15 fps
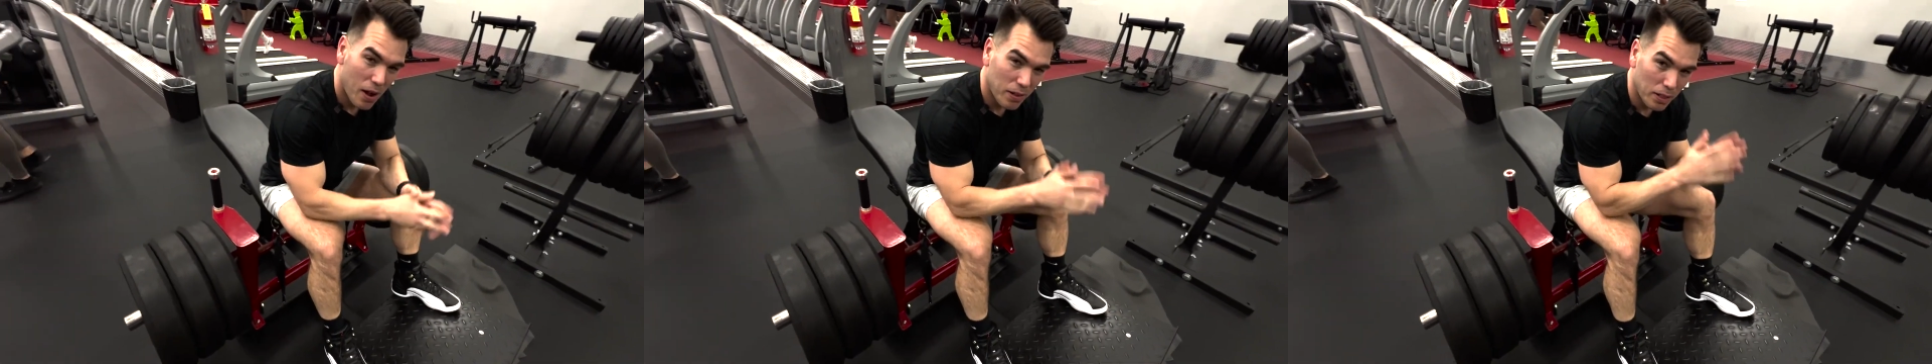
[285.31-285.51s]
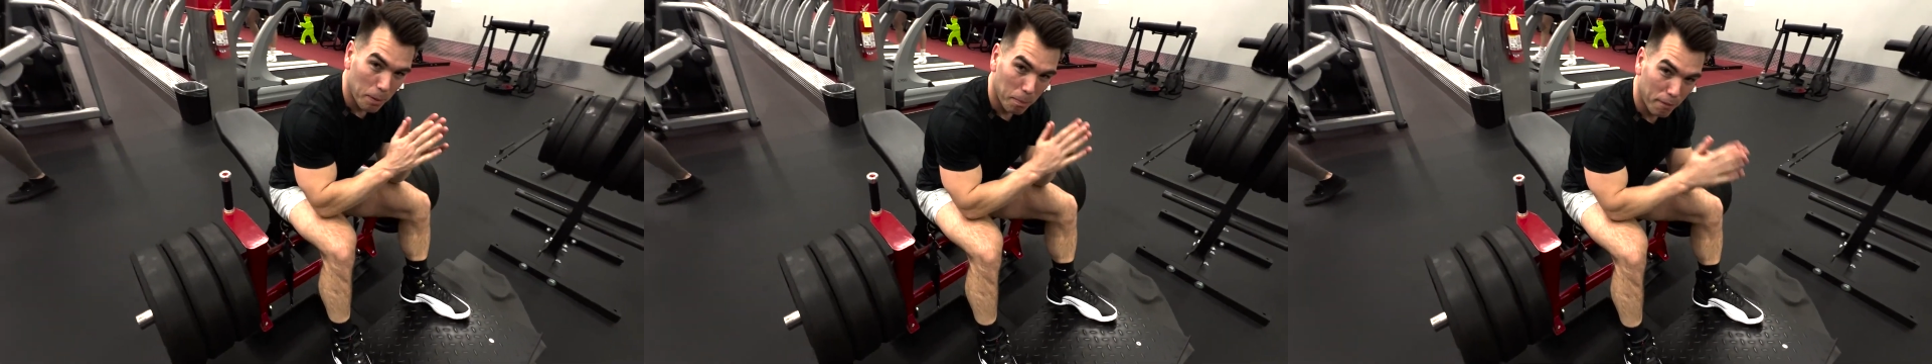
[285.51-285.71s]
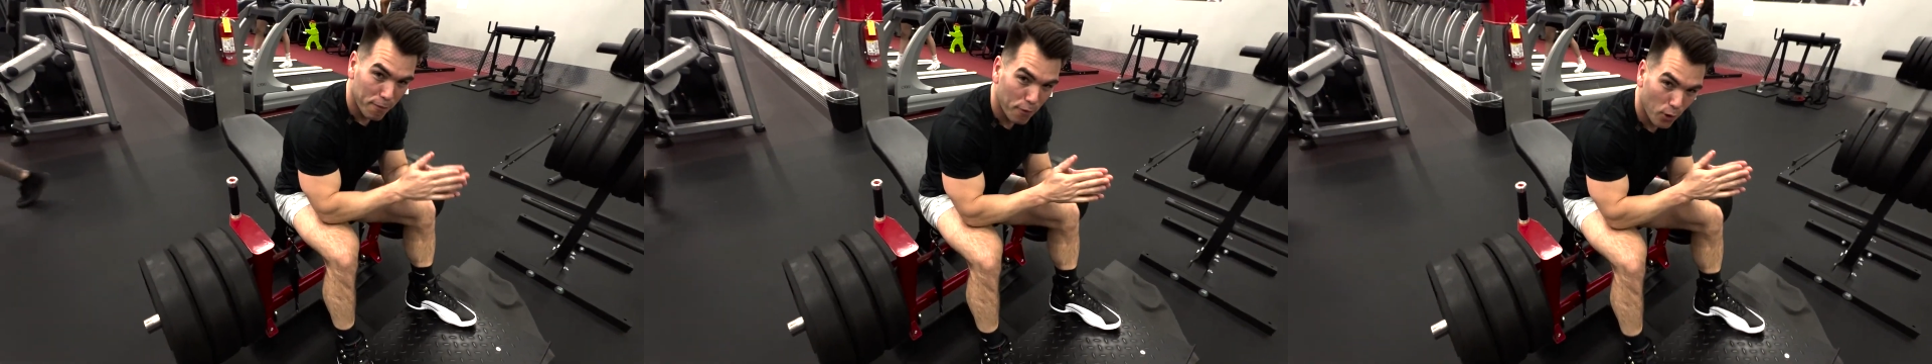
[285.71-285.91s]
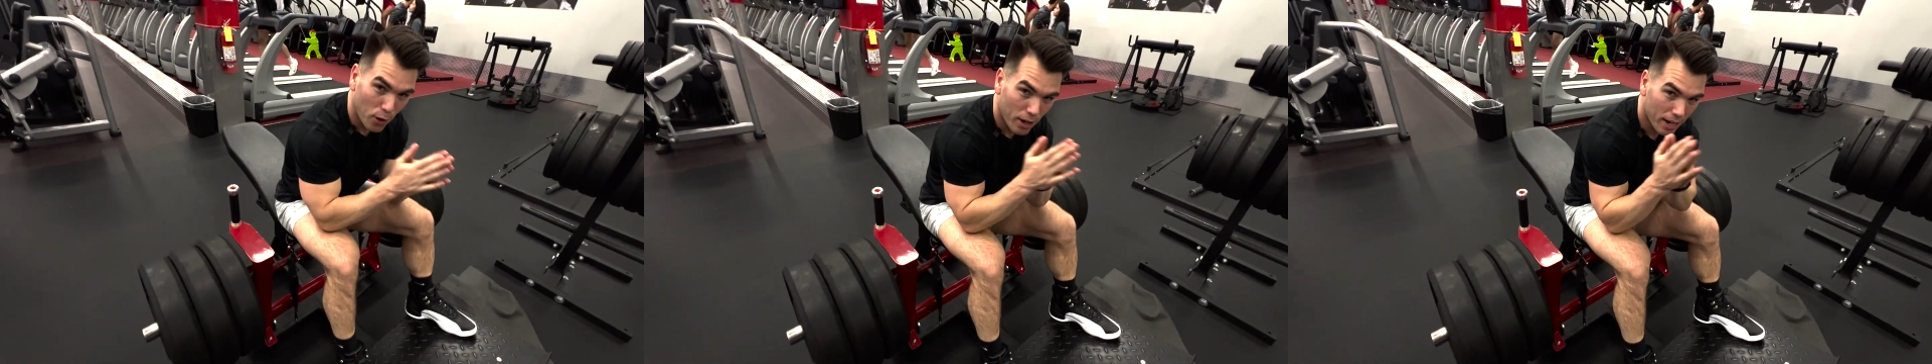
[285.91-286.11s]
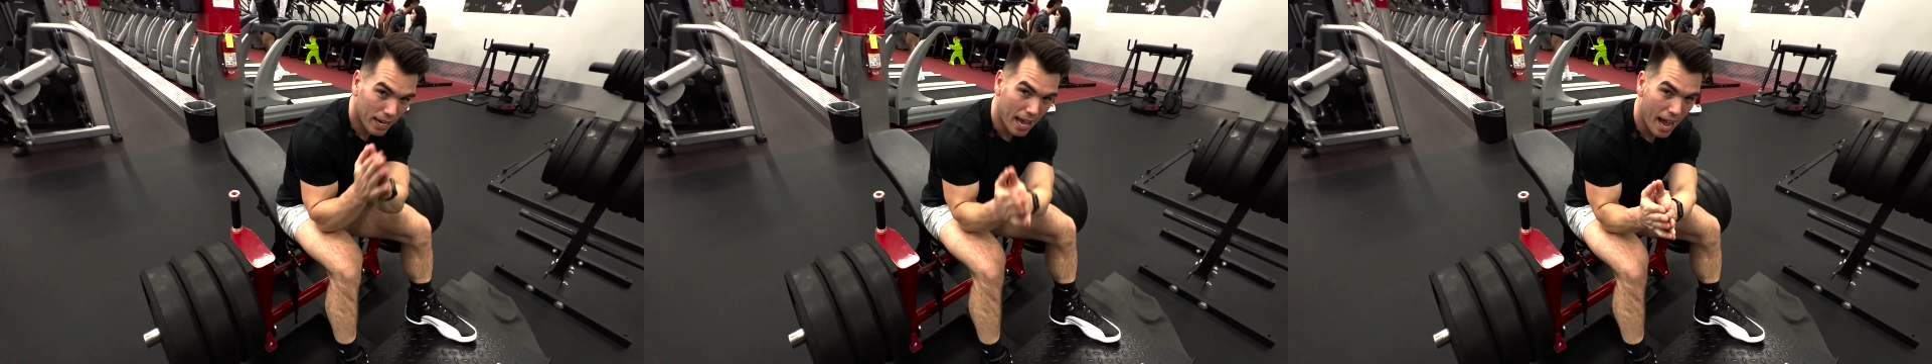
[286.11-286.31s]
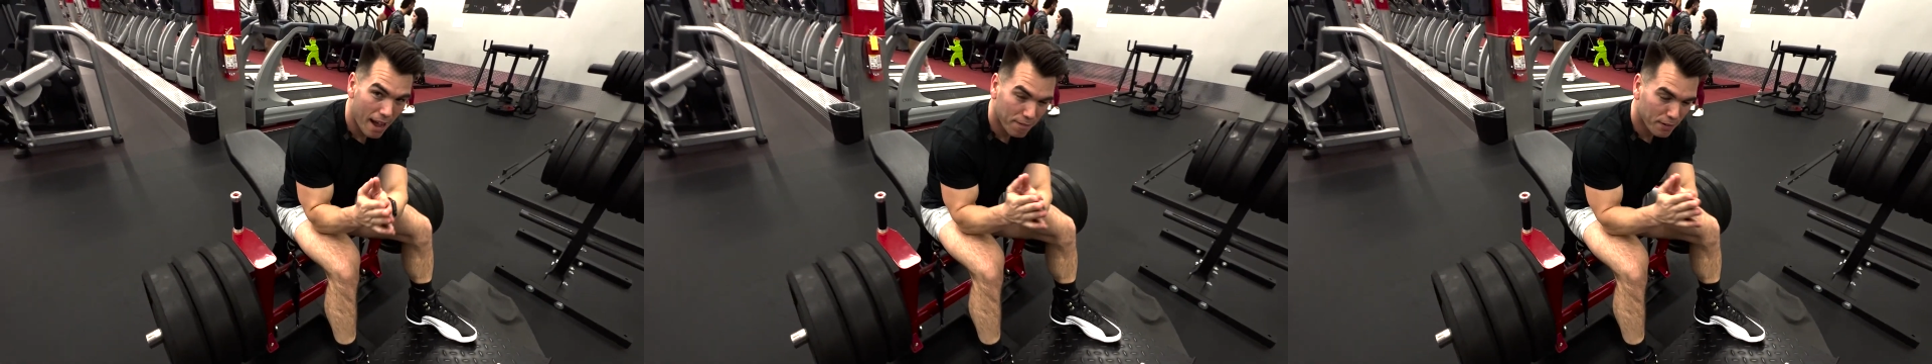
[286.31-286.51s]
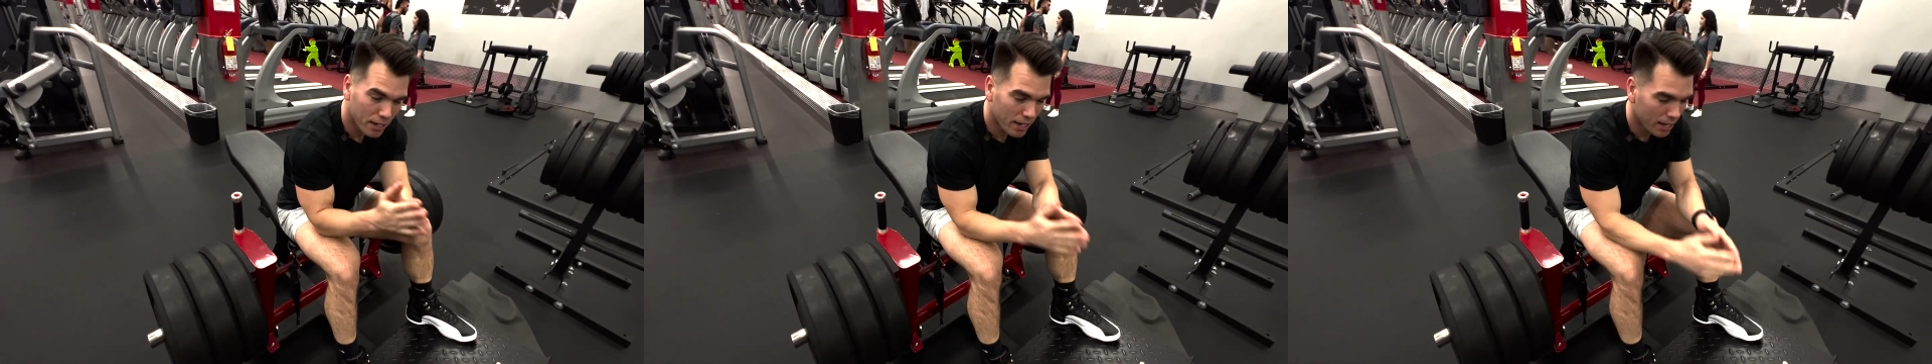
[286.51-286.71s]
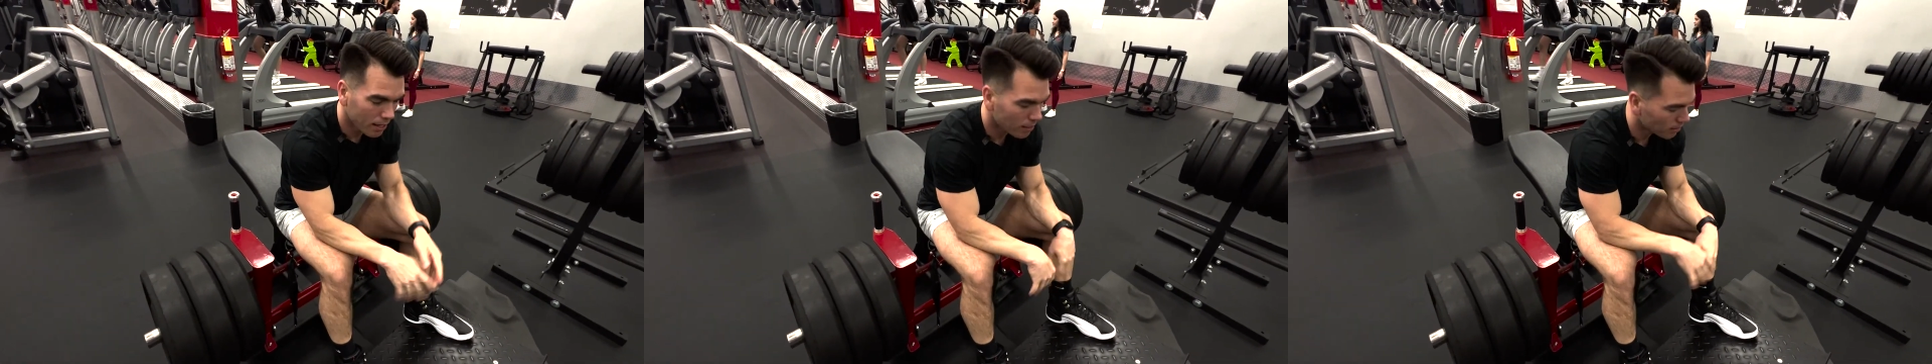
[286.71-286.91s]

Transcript: the before and after